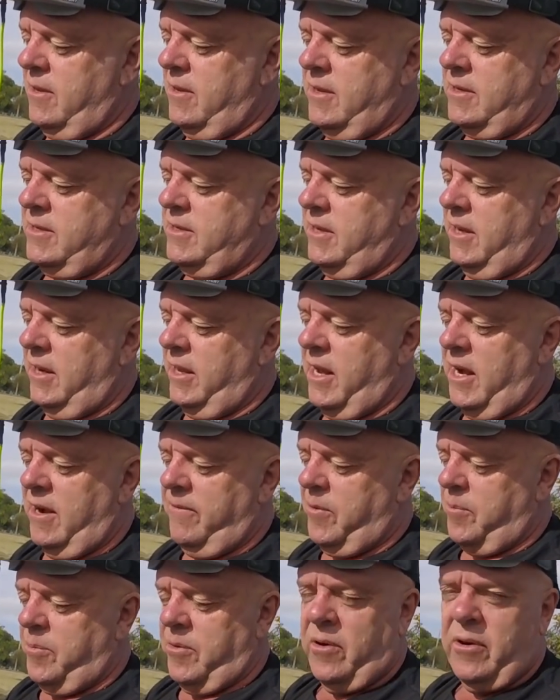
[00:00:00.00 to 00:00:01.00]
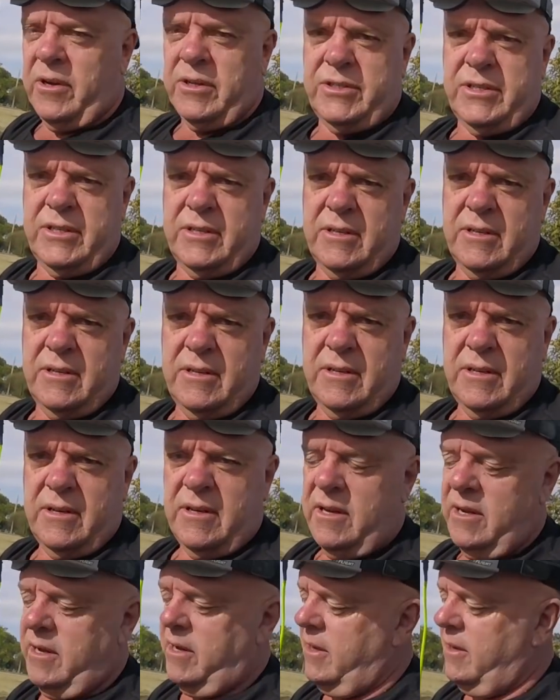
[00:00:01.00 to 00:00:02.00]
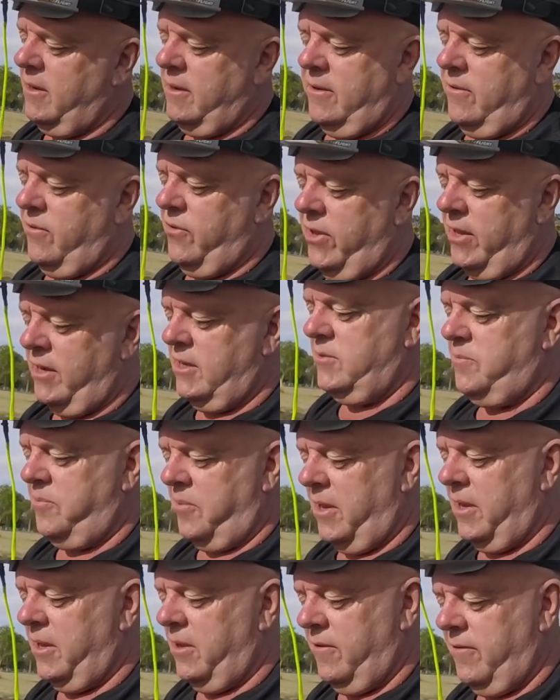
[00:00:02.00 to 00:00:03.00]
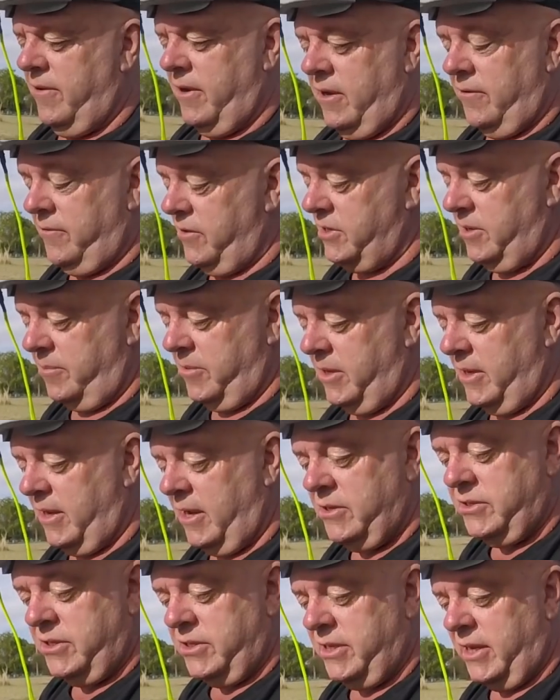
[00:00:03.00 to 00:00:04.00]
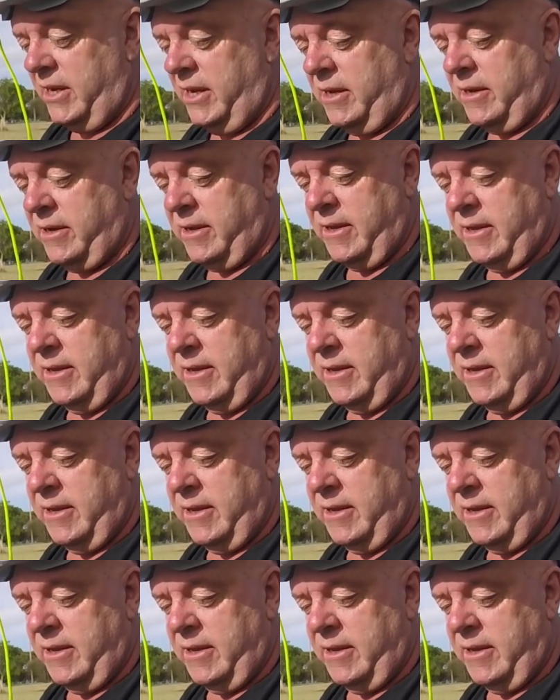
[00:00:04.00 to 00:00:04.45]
it's nearly half the price, and that is bloody good value for something that goes this hard.